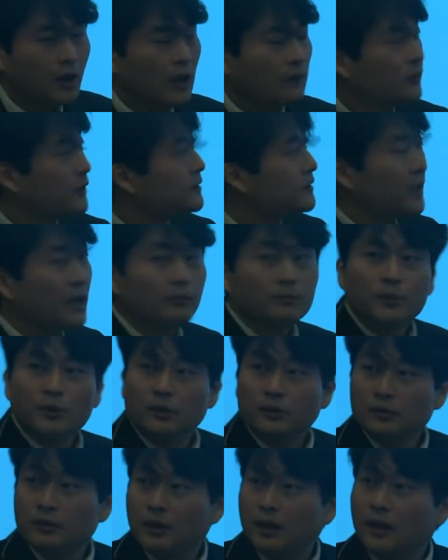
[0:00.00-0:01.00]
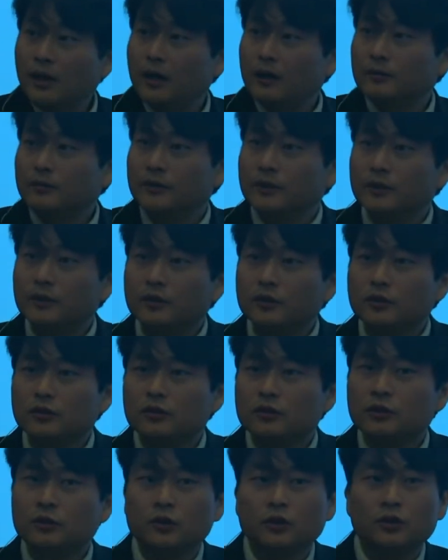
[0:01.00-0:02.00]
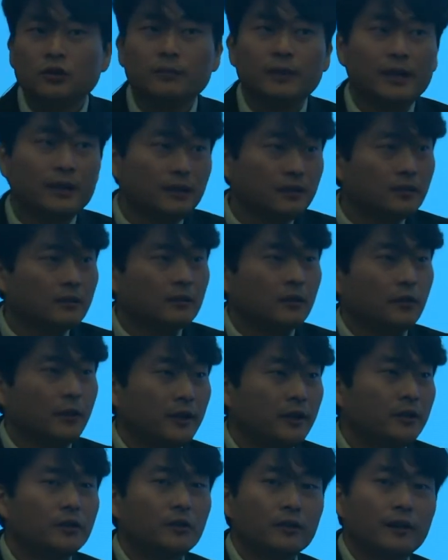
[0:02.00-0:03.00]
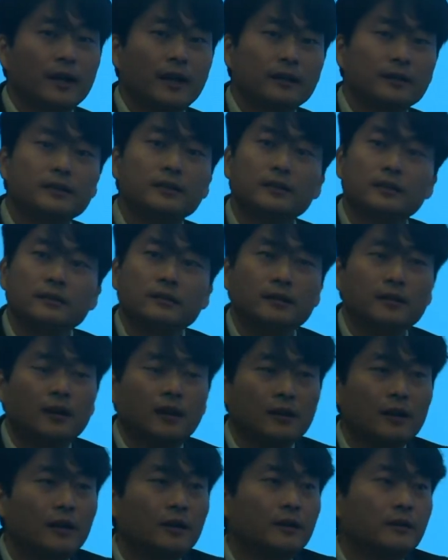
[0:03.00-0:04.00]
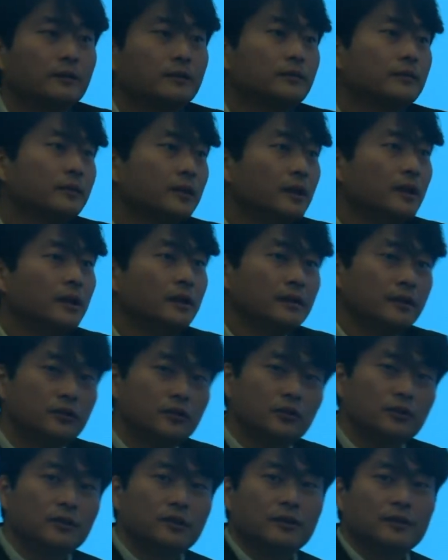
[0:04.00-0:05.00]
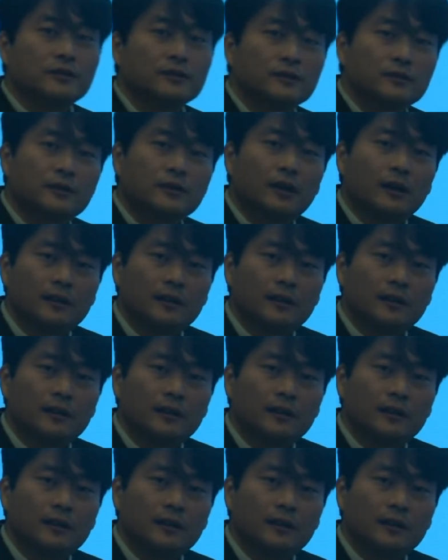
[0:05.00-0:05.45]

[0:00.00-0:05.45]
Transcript: For example, so you might already know that a lot of the students,